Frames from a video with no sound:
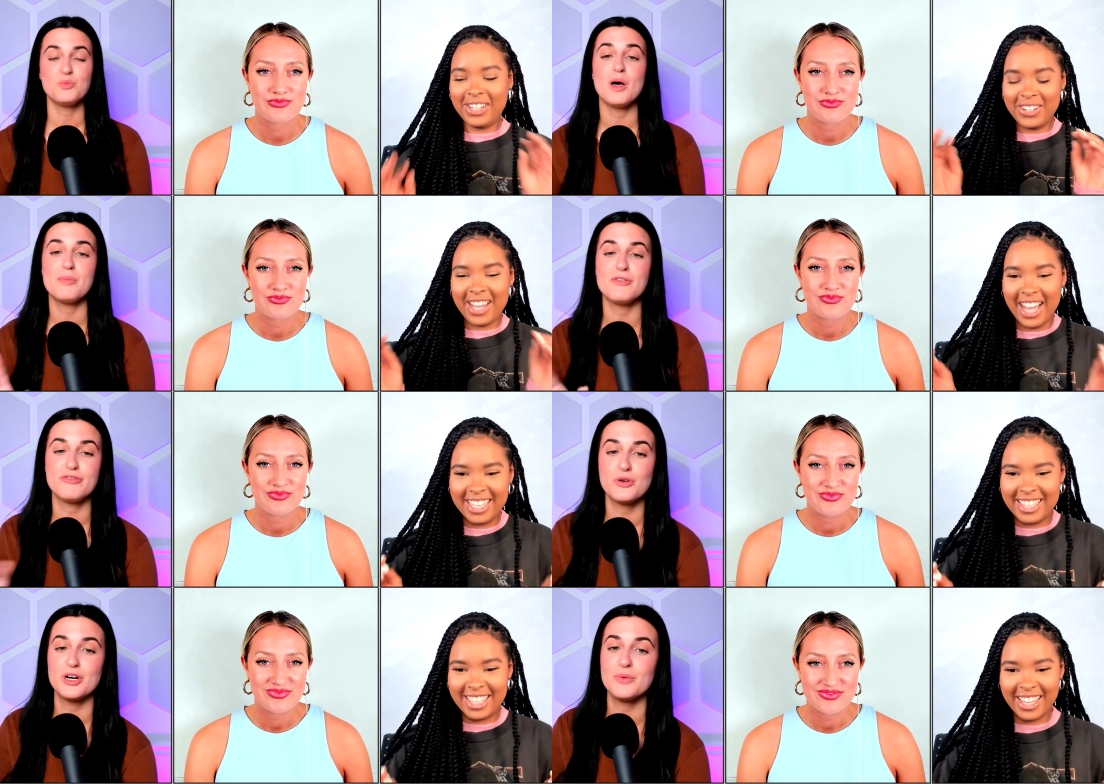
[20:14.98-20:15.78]
Speaker 1: what well, you
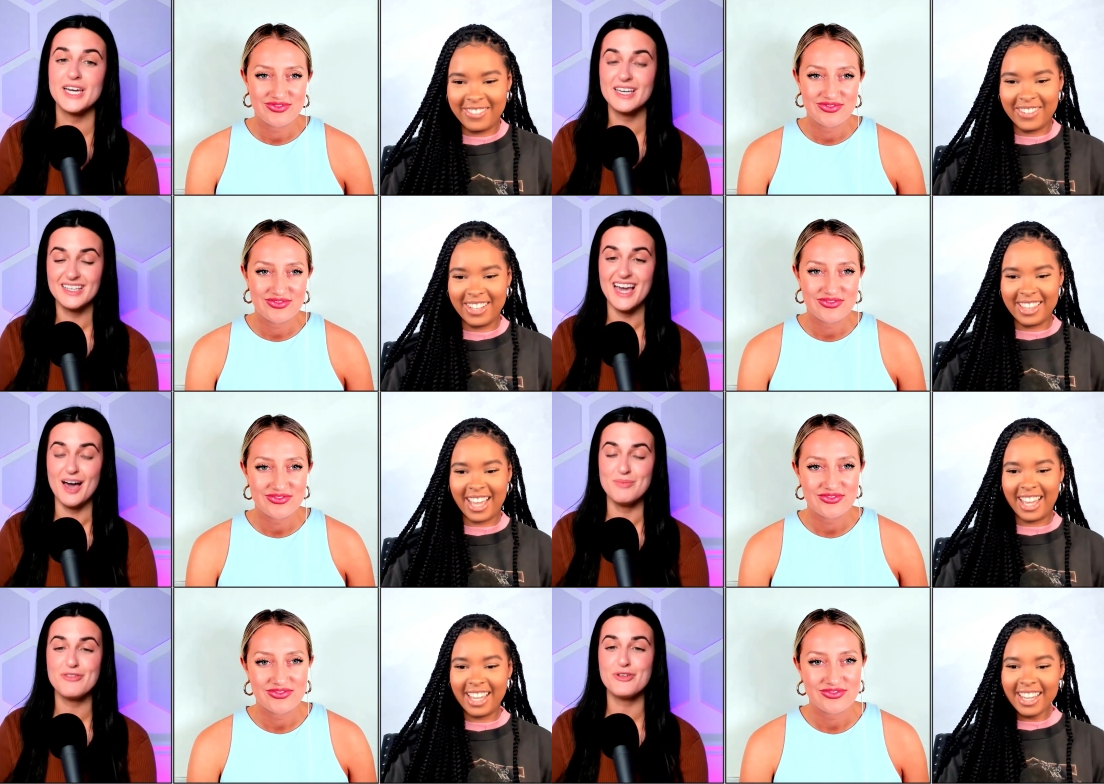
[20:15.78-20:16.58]
before guys think we, about
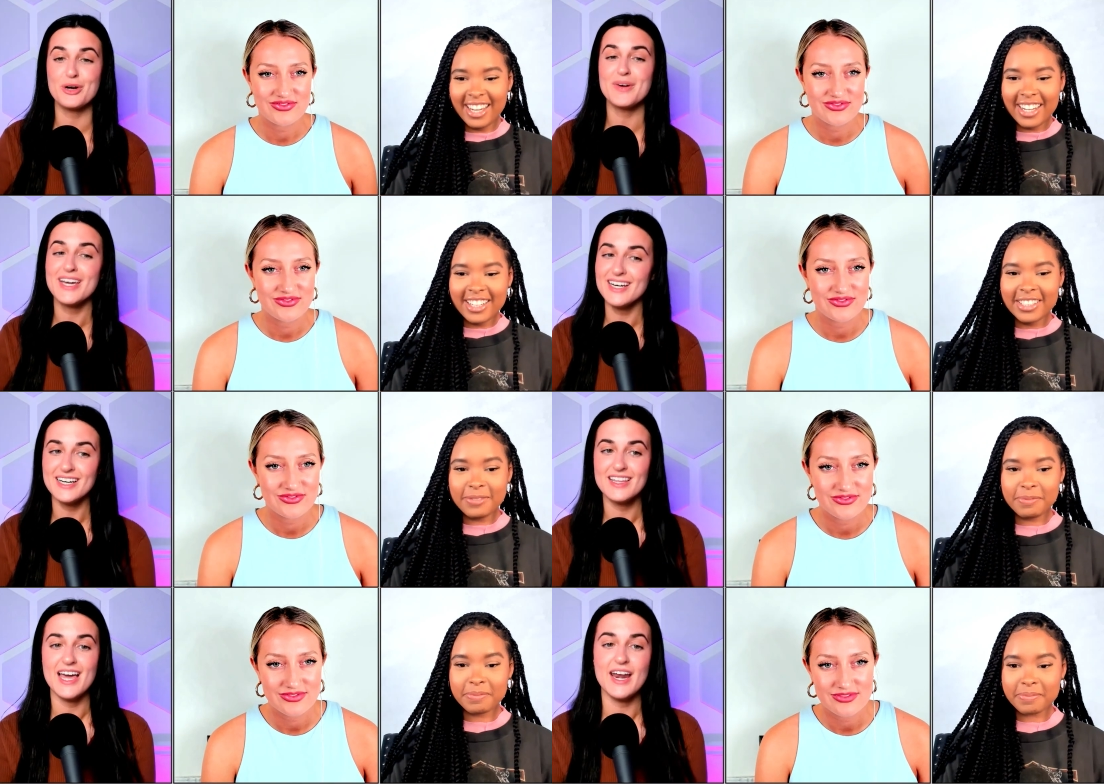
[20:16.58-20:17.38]
yeah, that. before we
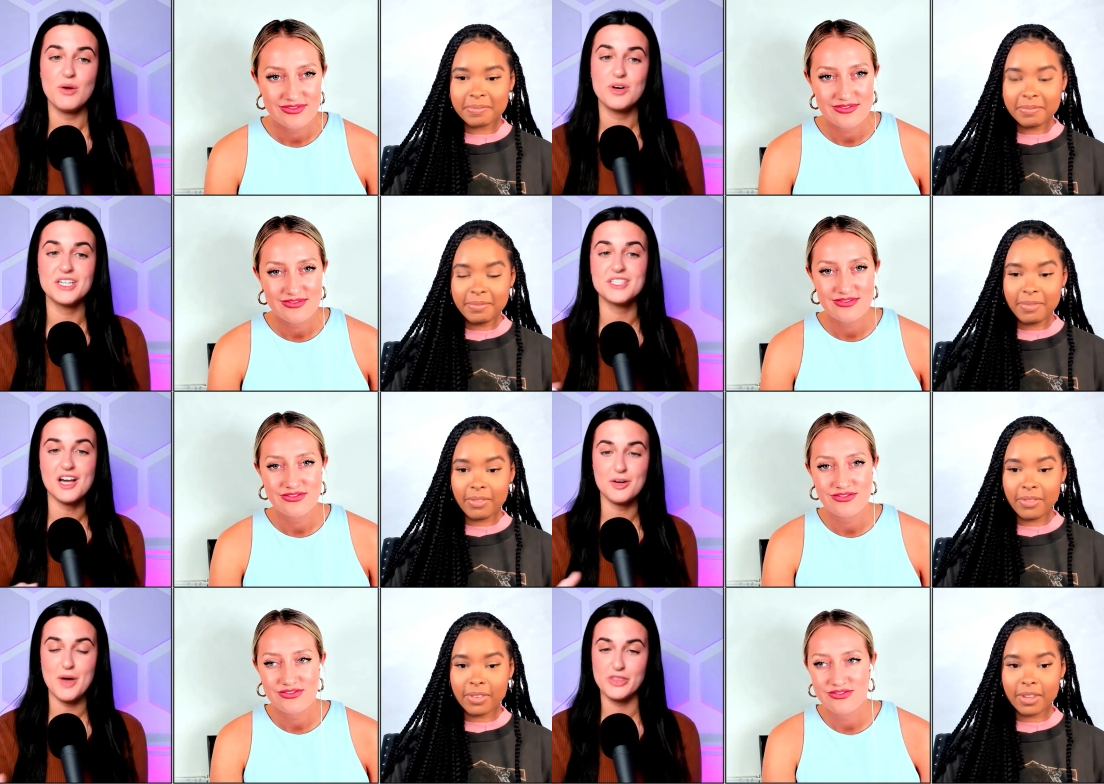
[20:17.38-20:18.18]
get into that, I want to
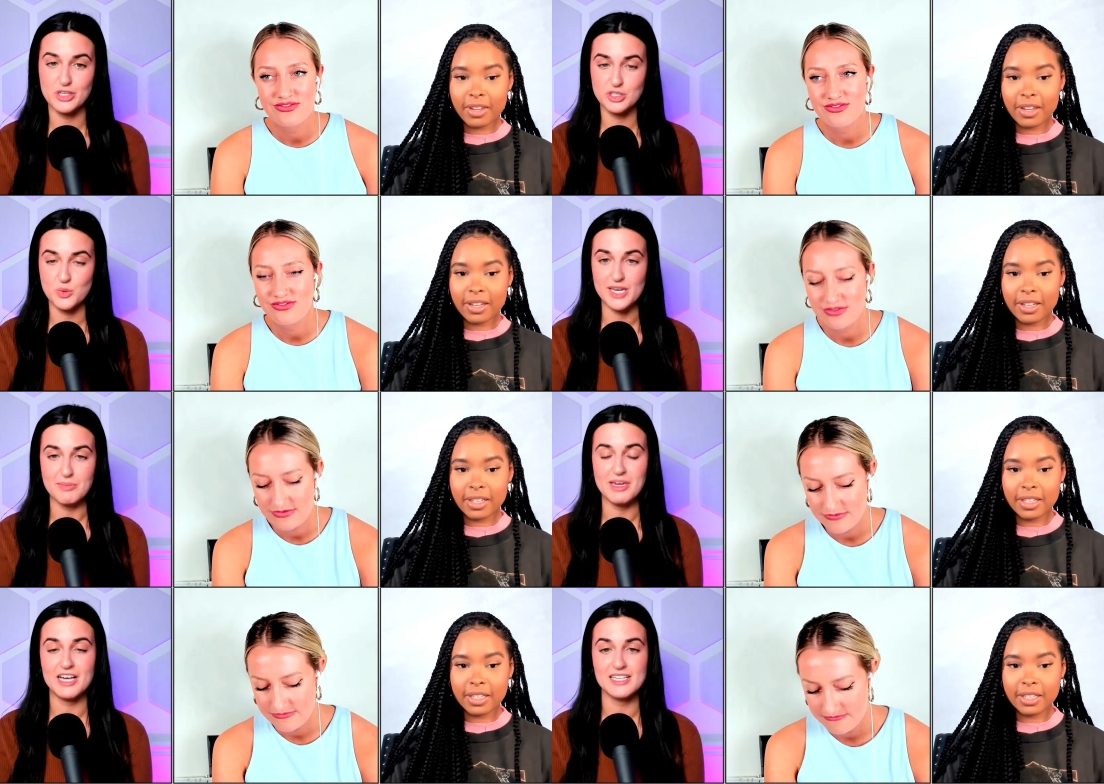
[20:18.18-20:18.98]
talk about the
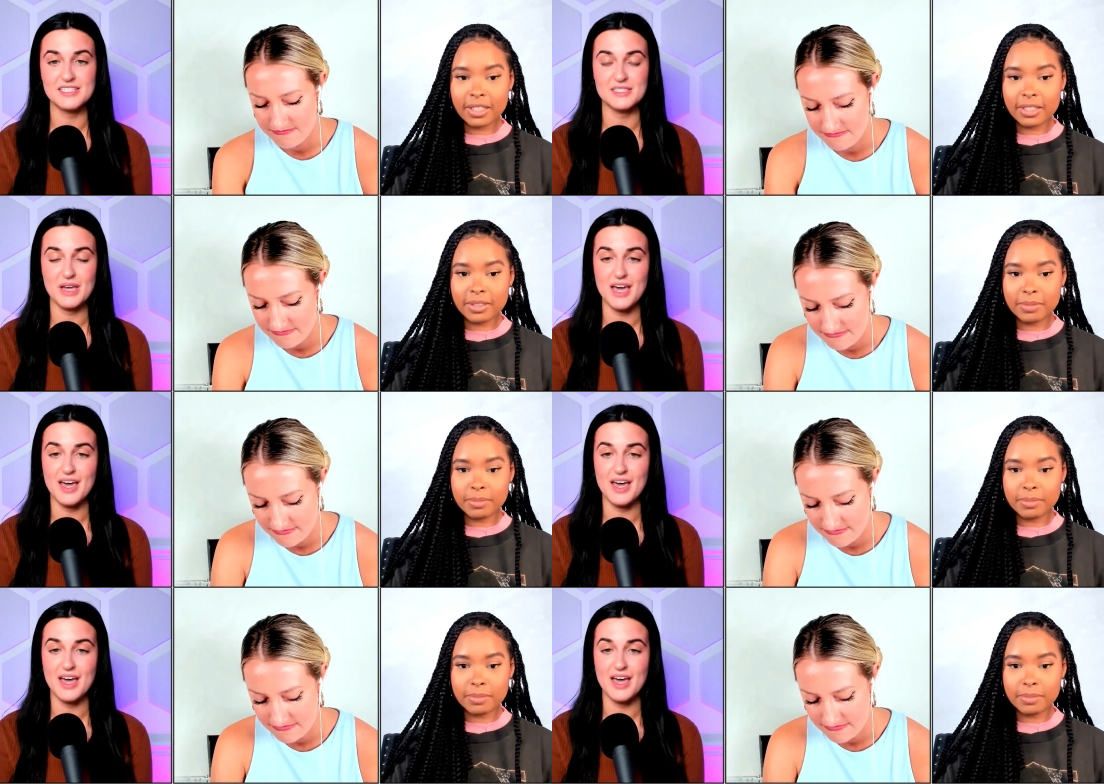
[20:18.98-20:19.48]
tweet because uh,